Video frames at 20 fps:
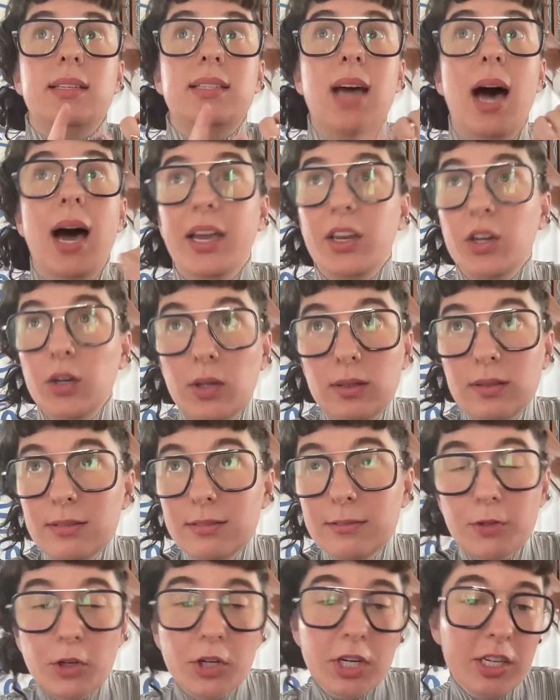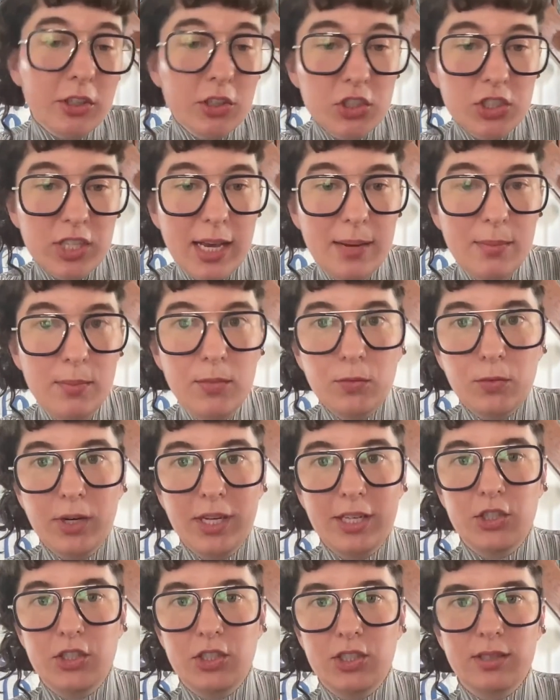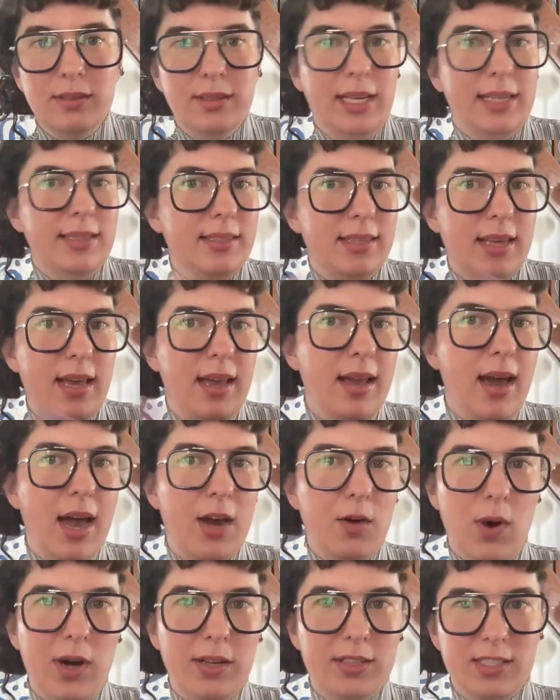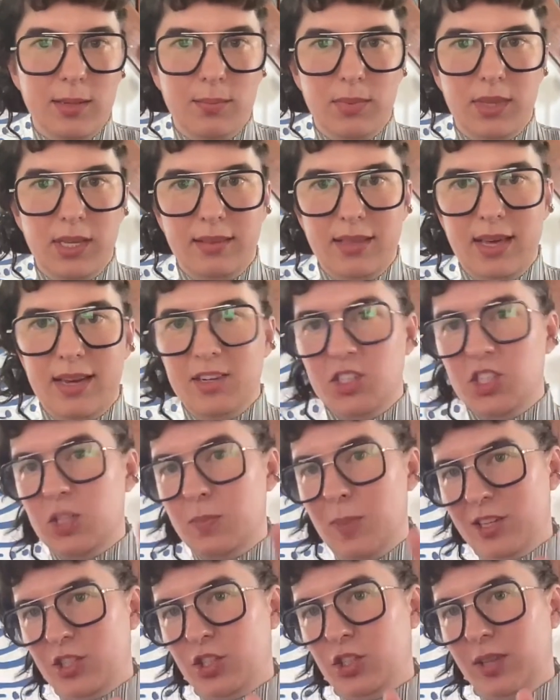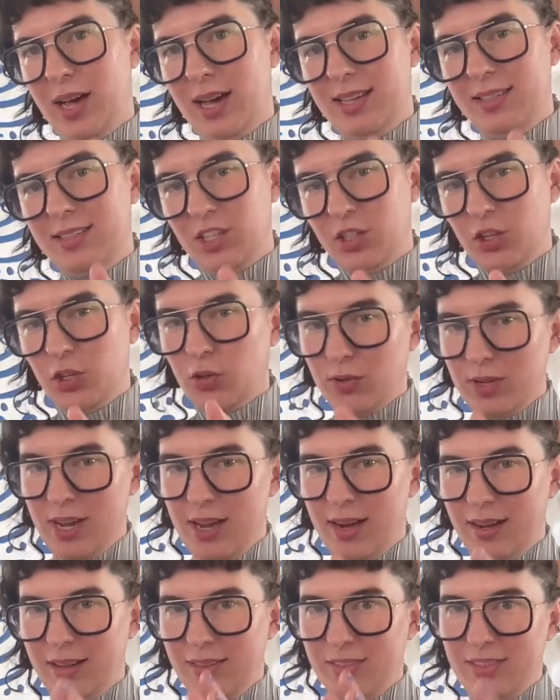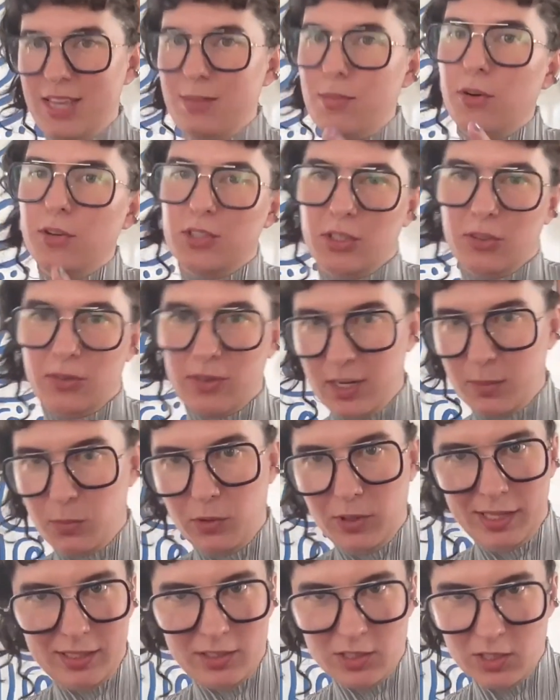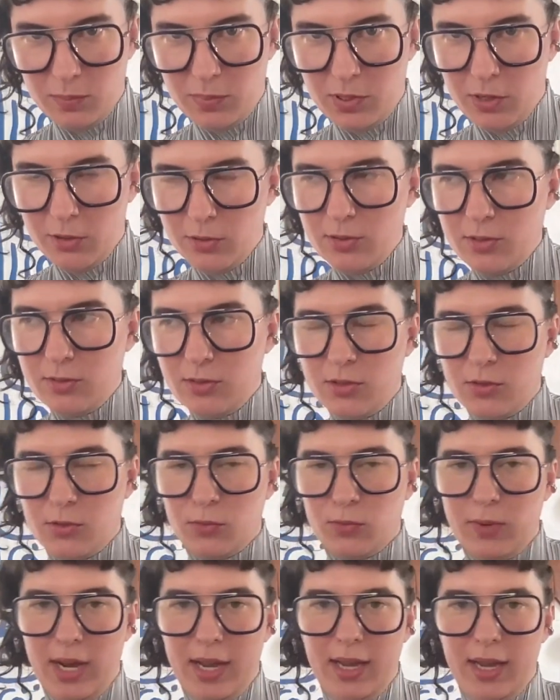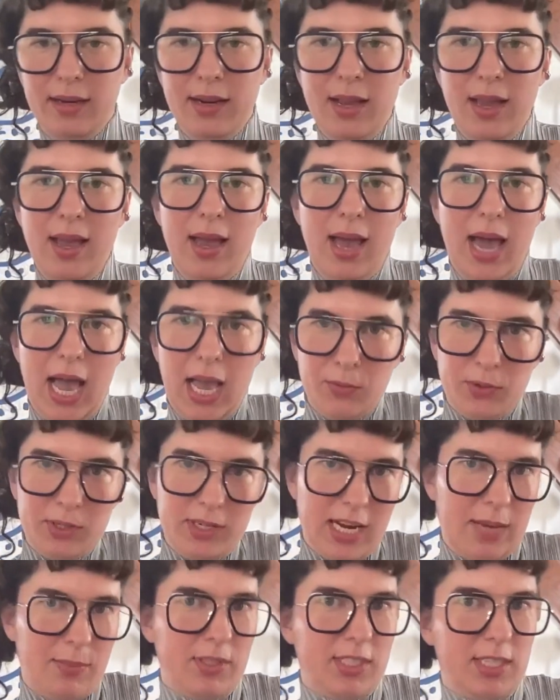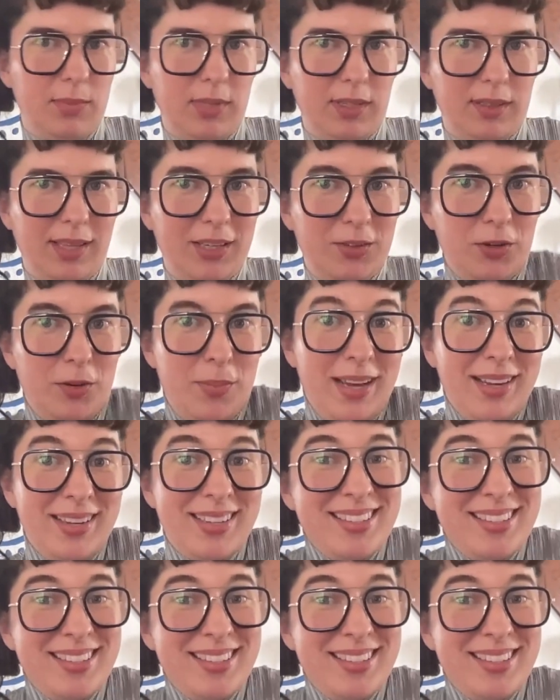title for your gem, which let's say I want something that is specialized in creating the most incredible LinkedIn posts, right? I would name it something like Rebecca's